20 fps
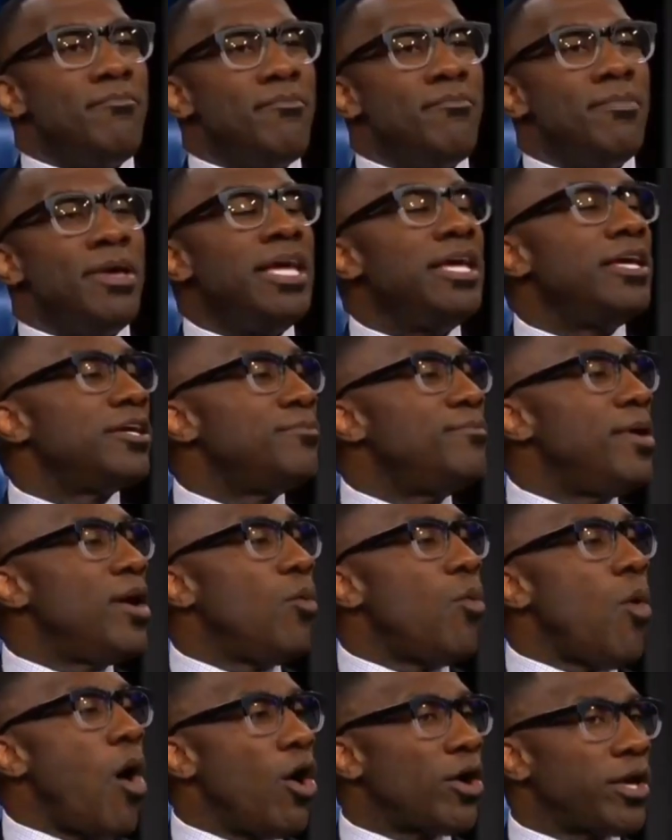Huh? He in
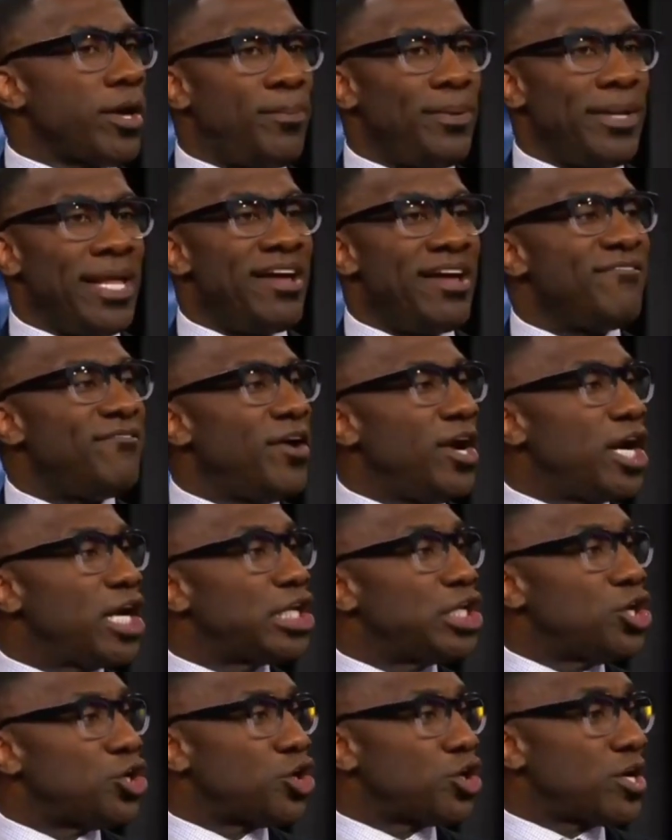Milwaukee playing very
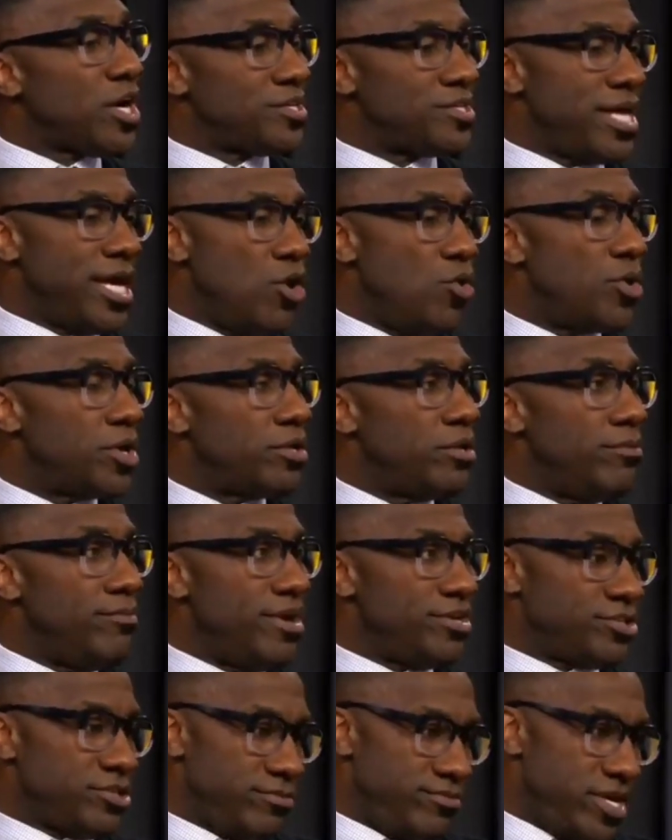little because they don't want him to
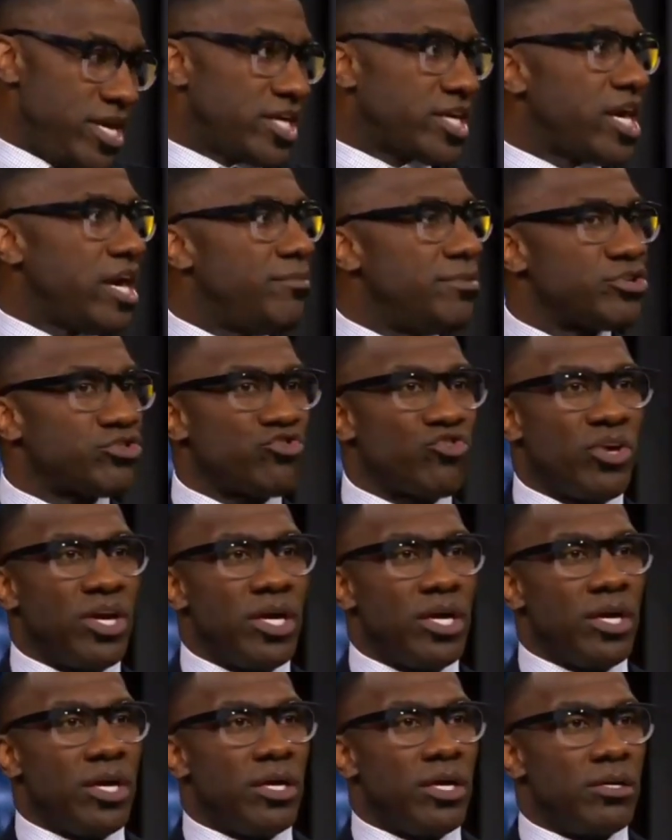mess up their chemistry.
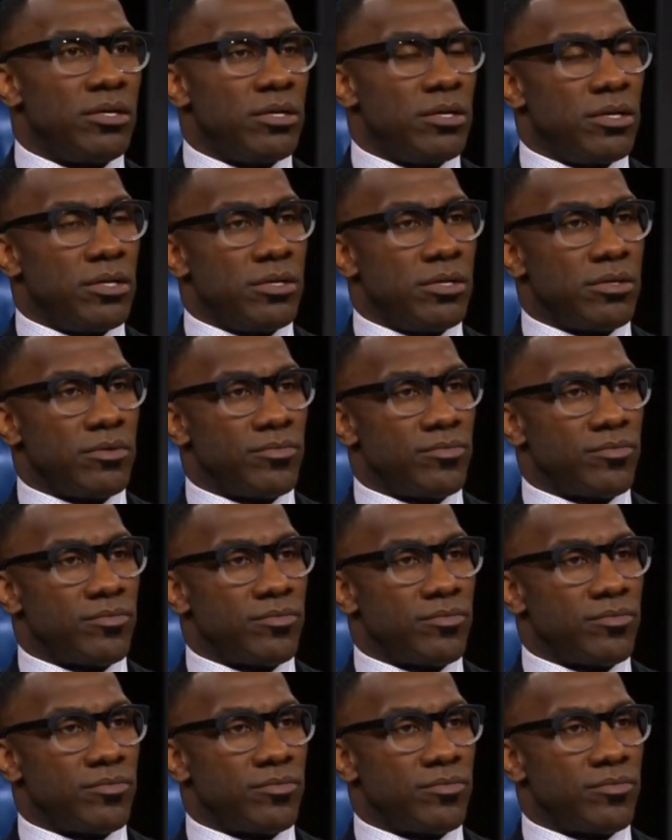Okay, so you